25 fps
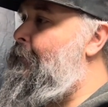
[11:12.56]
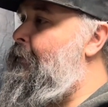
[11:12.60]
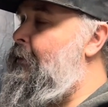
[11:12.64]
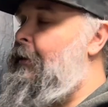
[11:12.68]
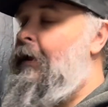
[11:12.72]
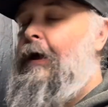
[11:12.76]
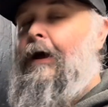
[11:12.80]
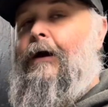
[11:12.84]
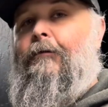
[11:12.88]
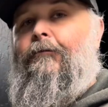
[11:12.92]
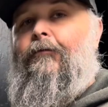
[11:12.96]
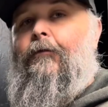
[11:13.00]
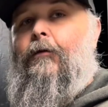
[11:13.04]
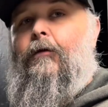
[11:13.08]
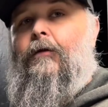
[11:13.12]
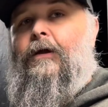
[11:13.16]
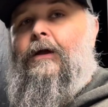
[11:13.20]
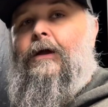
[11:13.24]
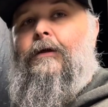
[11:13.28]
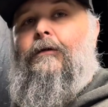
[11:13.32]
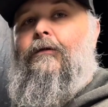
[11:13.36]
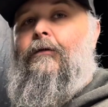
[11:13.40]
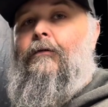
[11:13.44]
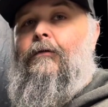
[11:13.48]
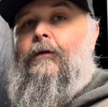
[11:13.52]
and effort
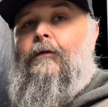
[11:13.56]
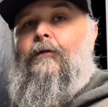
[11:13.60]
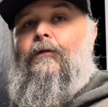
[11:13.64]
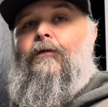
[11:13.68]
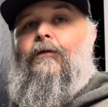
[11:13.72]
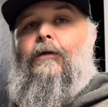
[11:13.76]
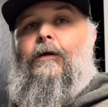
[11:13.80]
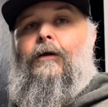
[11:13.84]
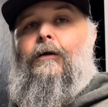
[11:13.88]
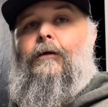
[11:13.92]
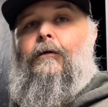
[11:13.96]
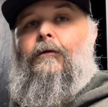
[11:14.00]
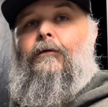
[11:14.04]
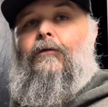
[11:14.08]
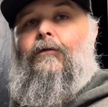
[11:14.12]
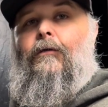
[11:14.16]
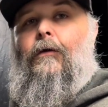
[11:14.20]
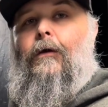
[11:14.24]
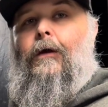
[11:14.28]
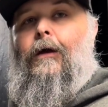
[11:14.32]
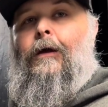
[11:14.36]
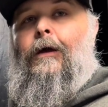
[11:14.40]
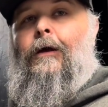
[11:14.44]
into these snakes